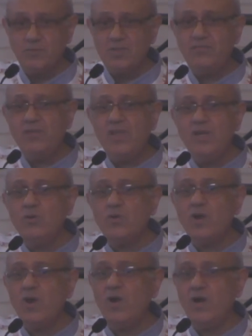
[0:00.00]
fill your
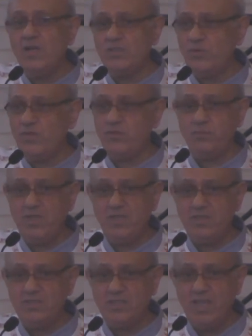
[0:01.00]
heart with
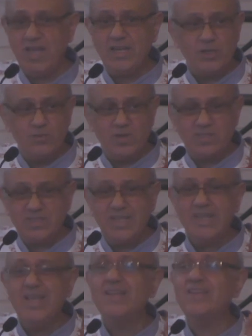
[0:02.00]
peace and you will
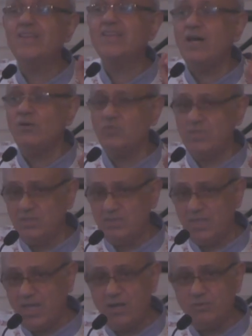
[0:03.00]
see thousands
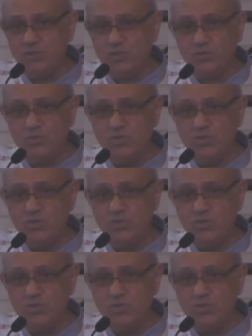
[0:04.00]
around you